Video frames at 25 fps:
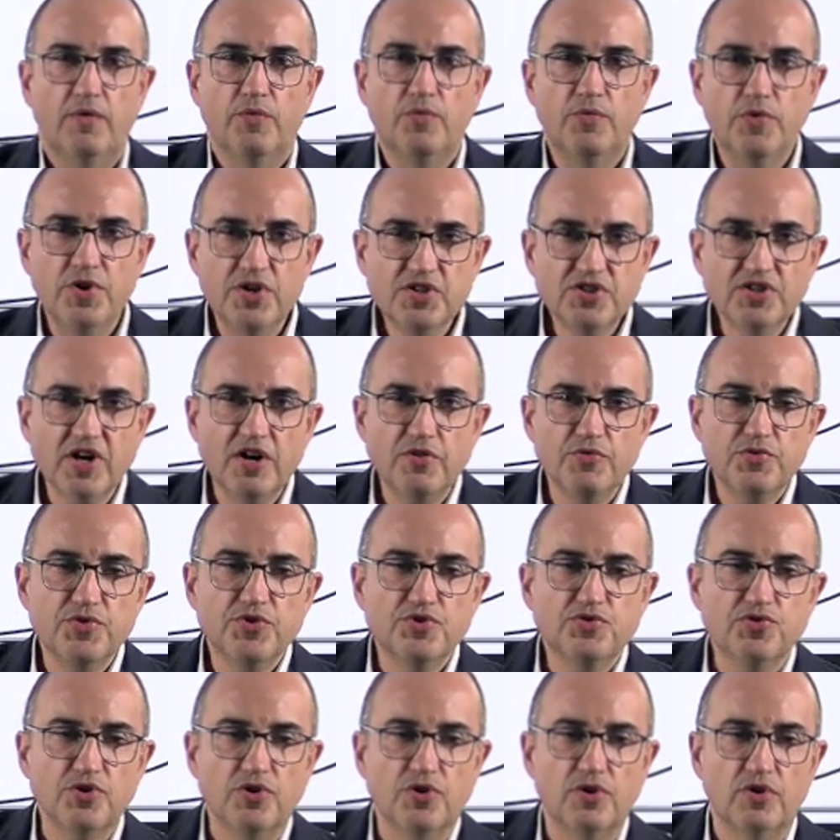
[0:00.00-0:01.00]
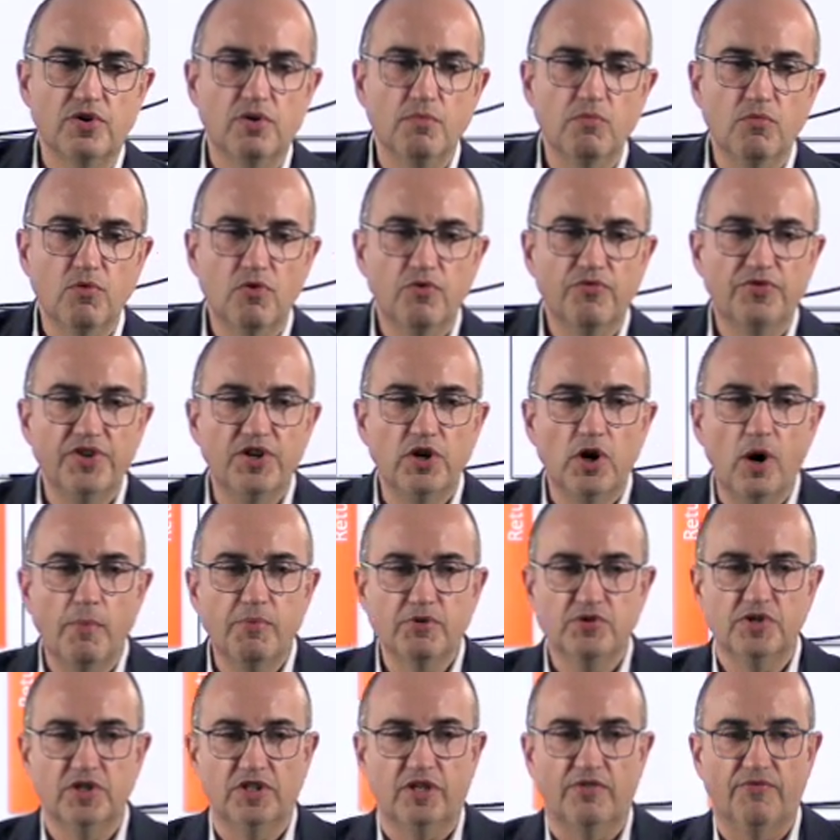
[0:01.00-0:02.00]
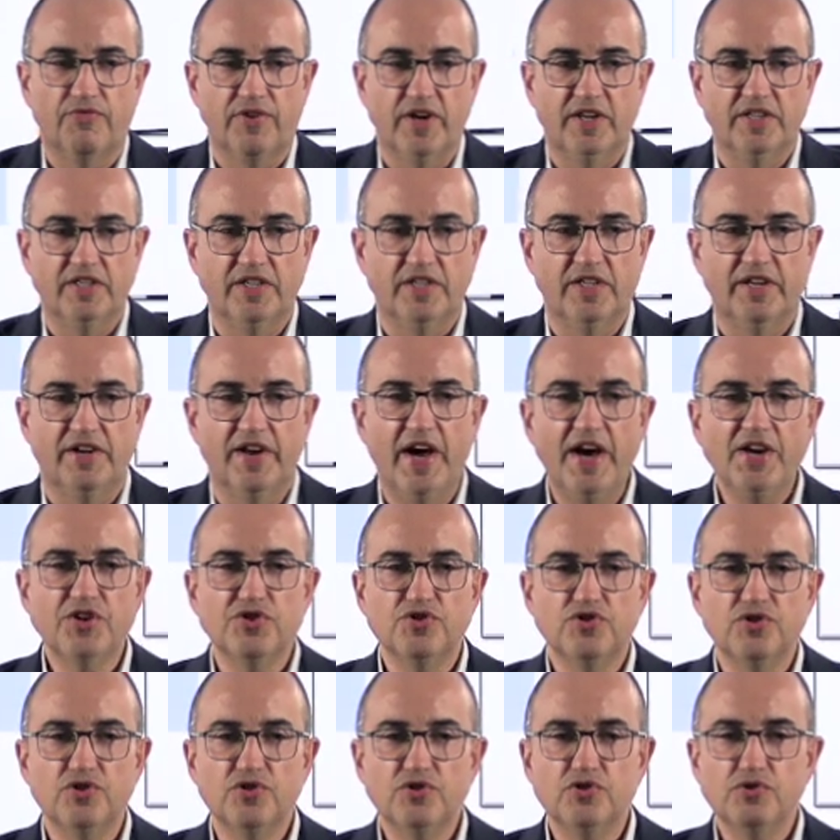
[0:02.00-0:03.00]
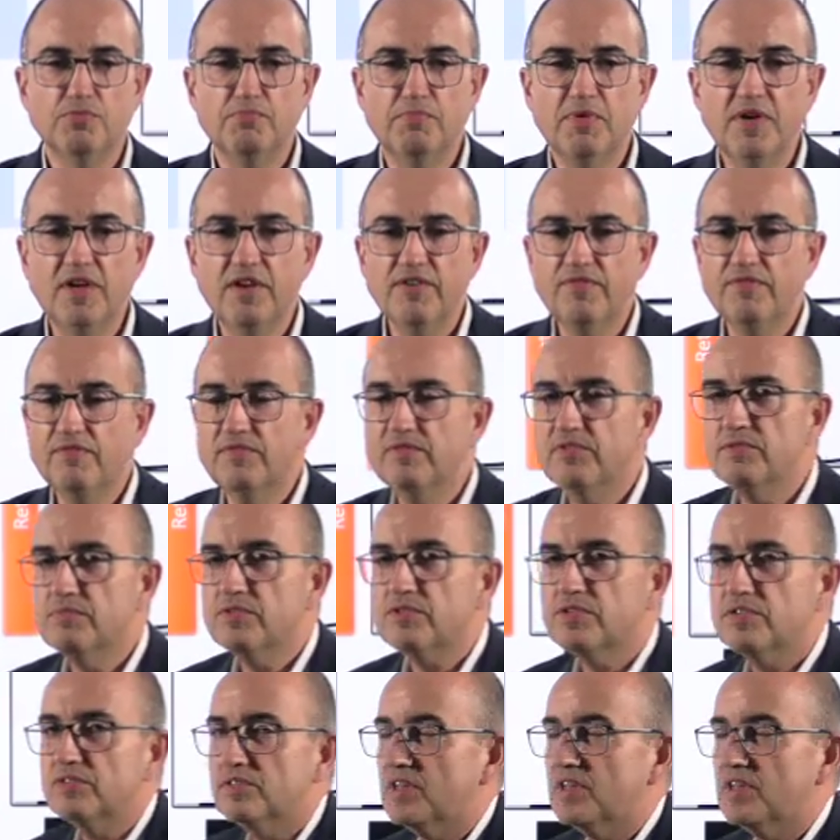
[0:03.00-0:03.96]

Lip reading: Risk and return move in opposite and friendly directions means